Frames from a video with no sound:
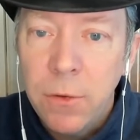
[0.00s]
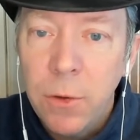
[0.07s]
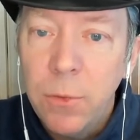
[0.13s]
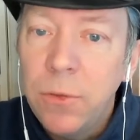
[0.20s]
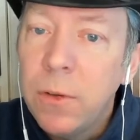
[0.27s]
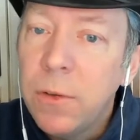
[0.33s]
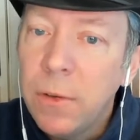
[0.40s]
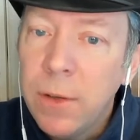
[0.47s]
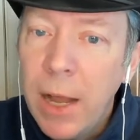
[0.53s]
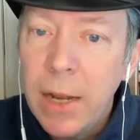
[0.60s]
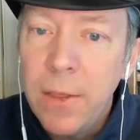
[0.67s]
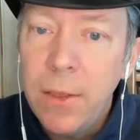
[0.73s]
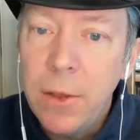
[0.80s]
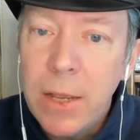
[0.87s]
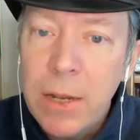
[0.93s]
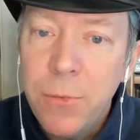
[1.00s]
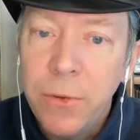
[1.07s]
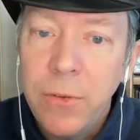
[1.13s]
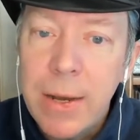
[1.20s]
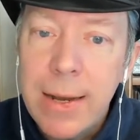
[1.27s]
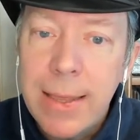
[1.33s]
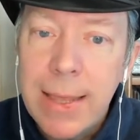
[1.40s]
So it's just kind of the
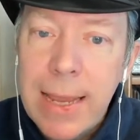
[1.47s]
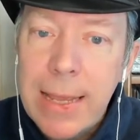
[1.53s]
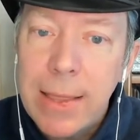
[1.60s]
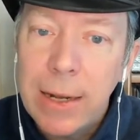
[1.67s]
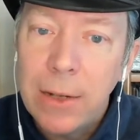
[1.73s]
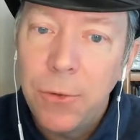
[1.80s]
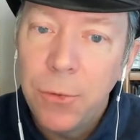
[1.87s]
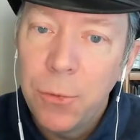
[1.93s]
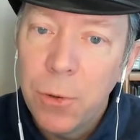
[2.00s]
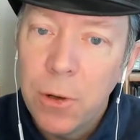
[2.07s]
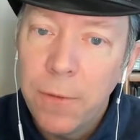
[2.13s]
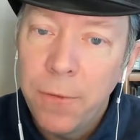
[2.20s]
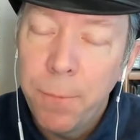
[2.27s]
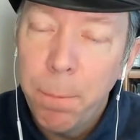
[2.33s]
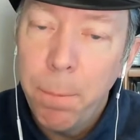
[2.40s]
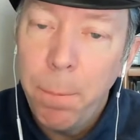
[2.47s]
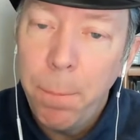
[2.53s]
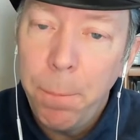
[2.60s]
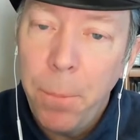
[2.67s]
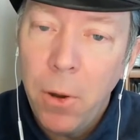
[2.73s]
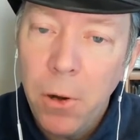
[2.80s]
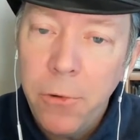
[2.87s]
interesting thing that it's sort of
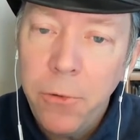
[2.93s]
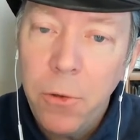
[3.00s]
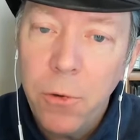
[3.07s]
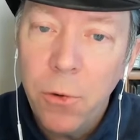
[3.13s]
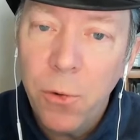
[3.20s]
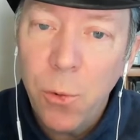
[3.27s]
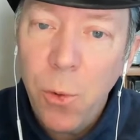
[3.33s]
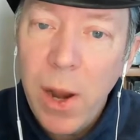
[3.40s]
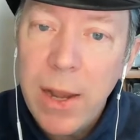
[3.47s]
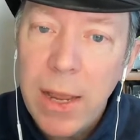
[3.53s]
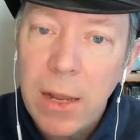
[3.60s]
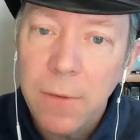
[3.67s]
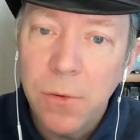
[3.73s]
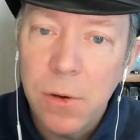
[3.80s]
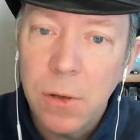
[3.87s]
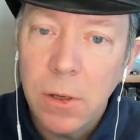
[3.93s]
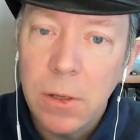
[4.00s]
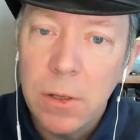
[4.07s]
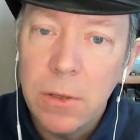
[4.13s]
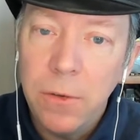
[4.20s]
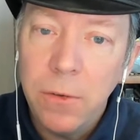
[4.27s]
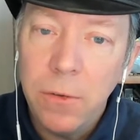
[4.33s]
partial credit for
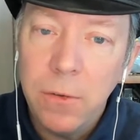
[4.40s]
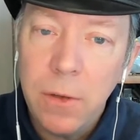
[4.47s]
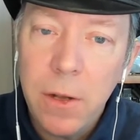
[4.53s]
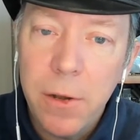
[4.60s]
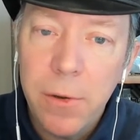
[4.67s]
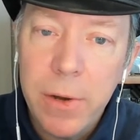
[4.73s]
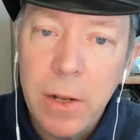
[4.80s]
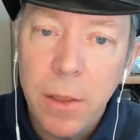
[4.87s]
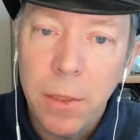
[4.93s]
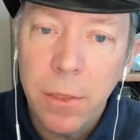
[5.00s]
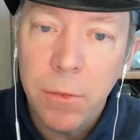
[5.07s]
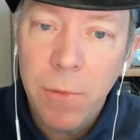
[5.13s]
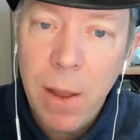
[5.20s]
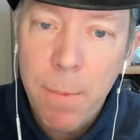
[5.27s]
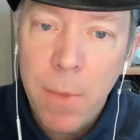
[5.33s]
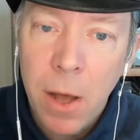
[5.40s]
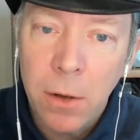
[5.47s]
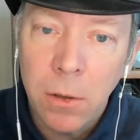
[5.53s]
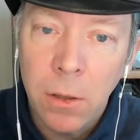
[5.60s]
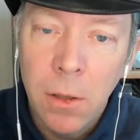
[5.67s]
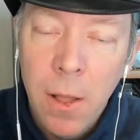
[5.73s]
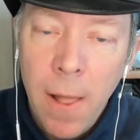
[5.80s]
considering the threat
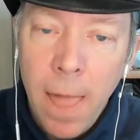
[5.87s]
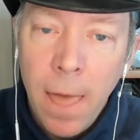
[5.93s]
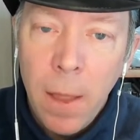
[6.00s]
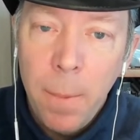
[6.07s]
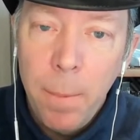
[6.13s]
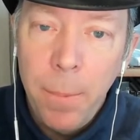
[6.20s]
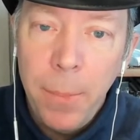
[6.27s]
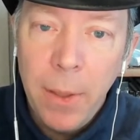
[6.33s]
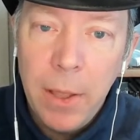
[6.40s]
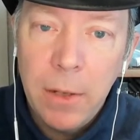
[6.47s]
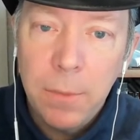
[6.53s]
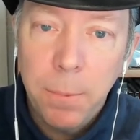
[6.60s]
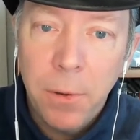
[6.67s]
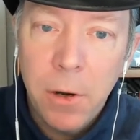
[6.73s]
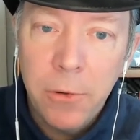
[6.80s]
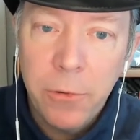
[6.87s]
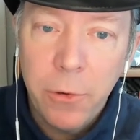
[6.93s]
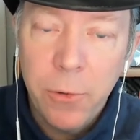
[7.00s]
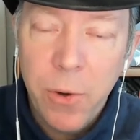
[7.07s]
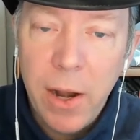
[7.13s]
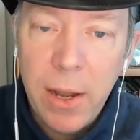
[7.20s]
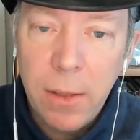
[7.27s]
model, but partial
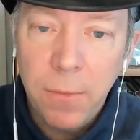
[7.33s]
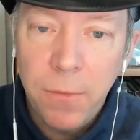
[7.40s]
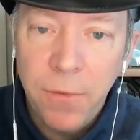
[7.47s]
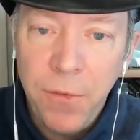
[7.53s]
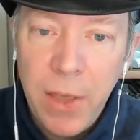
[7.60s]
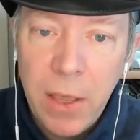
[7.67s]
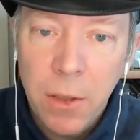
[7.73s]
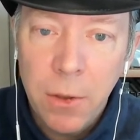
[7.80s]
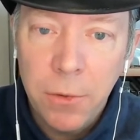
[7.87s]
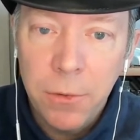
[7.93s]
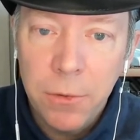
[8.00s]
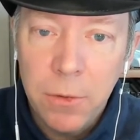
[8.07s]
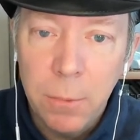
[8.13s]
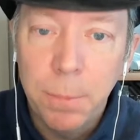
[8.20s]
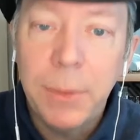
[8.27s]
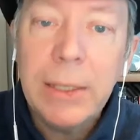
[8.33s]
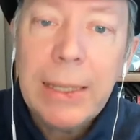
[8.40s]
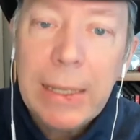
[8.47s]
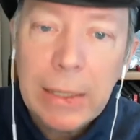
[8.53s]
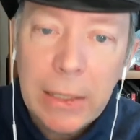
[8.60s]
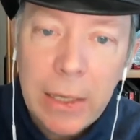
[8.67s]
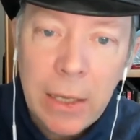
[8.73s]
credit fails
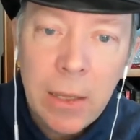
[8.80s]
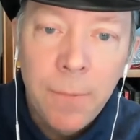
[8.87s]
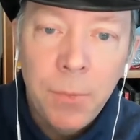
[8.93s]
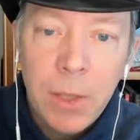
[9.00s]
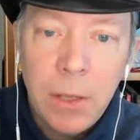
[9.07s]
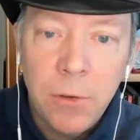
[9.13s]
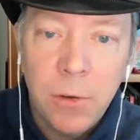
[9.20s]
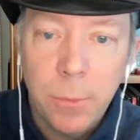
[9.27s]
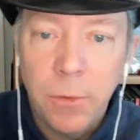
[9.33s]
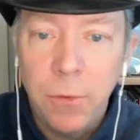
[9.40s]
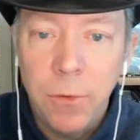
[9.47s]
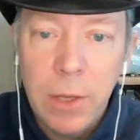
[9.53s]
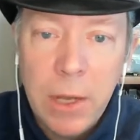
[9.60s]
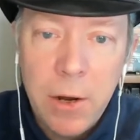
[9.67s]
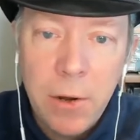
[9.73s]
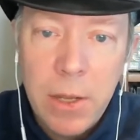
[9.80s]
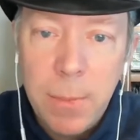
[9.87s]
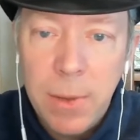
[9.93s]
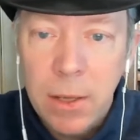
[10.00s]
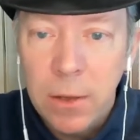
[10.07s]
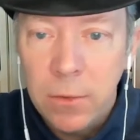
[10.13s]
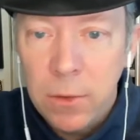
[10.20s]
completely in terms of security
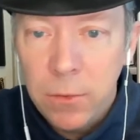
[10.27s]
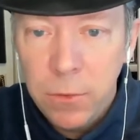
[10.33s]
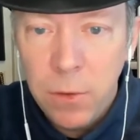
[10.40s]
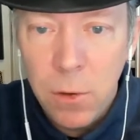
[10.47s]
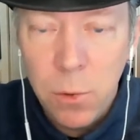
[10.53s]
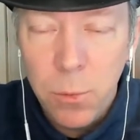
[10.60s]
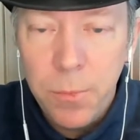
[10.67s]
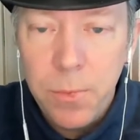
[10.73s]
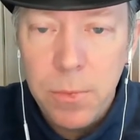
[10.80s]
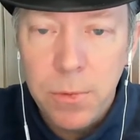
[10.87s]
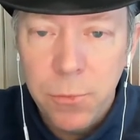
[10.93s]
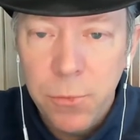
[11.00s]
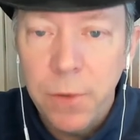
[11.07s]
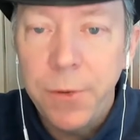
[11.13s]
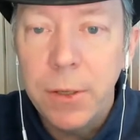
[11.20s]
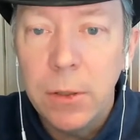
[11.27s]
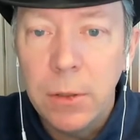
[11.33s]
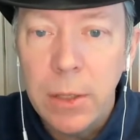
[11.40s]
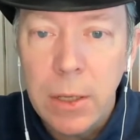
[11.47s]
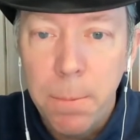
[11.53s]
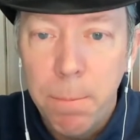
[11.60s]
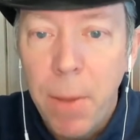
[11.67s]
because it's so
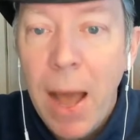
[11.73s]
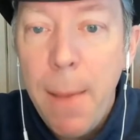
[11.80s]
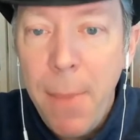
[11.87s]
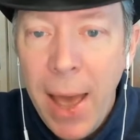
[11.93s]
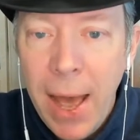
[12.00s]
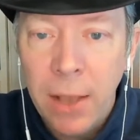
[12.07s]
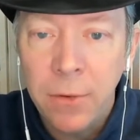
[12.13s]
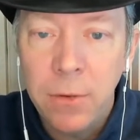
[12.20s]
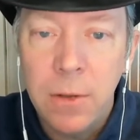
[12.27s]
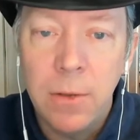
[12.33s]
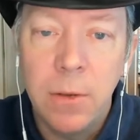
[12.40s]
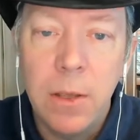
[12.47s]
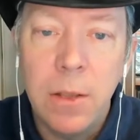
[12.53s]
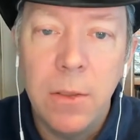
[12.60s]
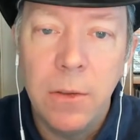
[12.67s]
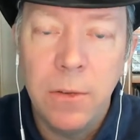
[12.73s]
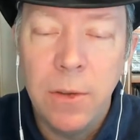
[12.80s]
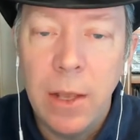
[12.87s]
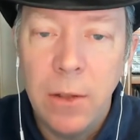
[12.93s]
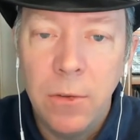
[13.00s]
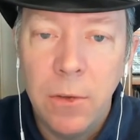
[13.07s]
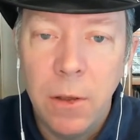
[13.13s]
trivially bypassed in the, in the
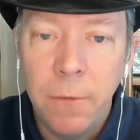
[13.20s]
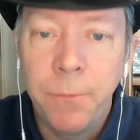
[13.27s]
sense of